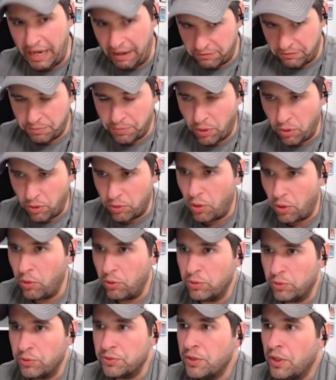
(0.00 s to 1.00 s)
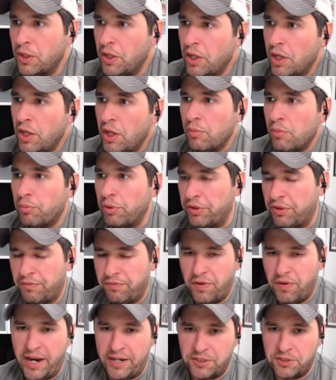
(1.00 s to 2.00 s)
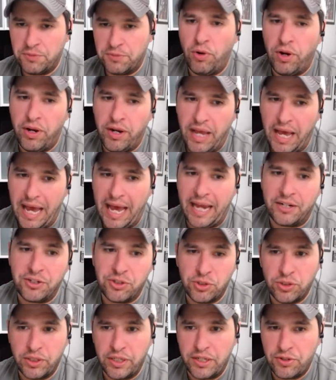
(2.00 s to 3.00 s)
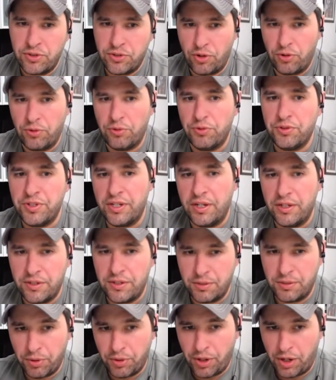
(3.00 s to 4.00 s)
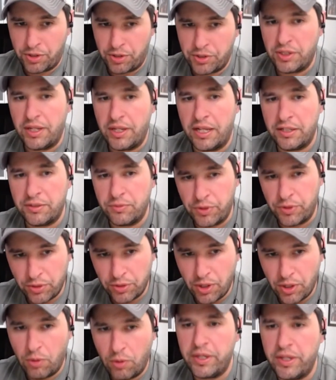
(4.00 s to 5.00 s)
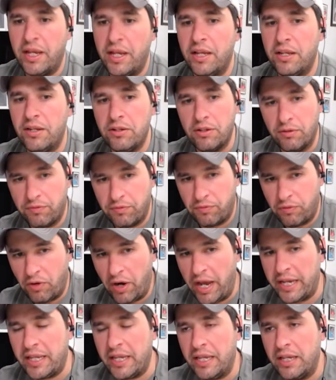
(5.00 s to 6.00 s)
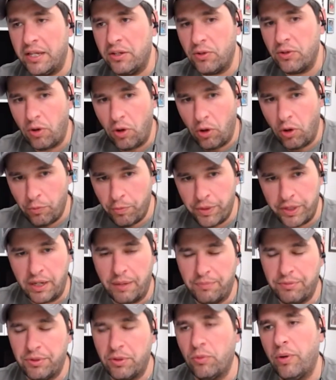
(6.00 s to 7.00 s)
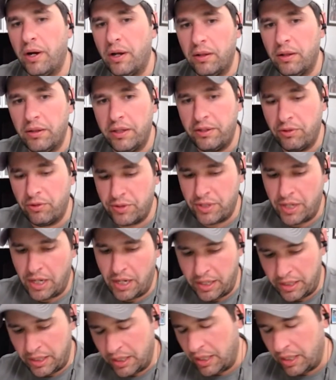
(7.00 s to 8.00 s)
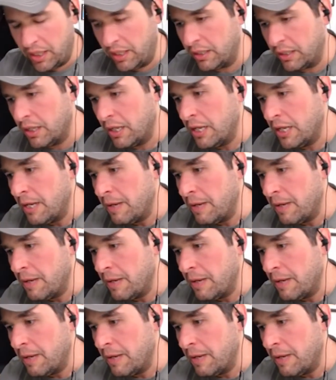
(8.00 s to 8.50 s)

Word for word: you have to poke holes but the frac spread actually turns it into production that's when you're going in you're fracking you're opening up the well and you're tying it in